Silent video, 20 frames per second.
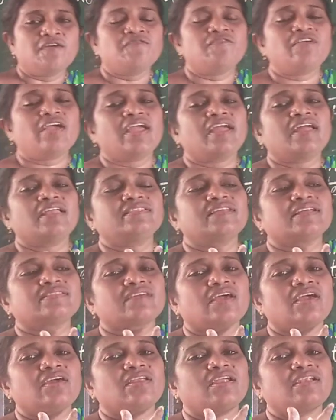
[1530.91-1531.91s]
where the
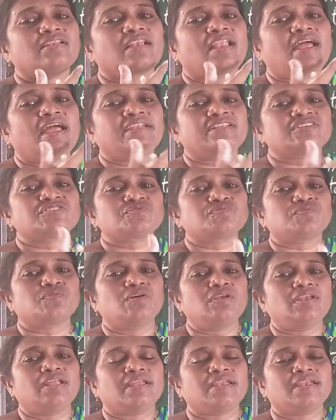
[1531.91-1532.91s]
thyroid gland is
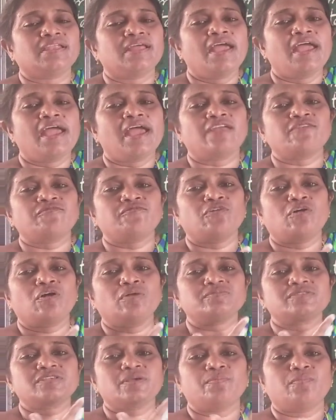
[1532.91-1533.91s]
swollen and
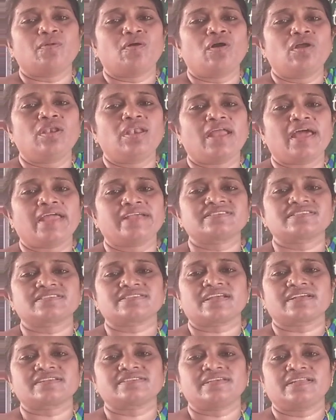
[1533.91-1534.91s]
forms a ball-like
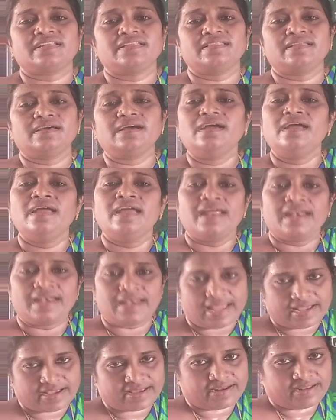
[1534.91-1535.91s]
structure in the
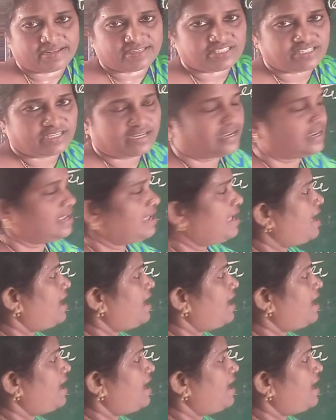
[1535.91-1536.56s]
neck region.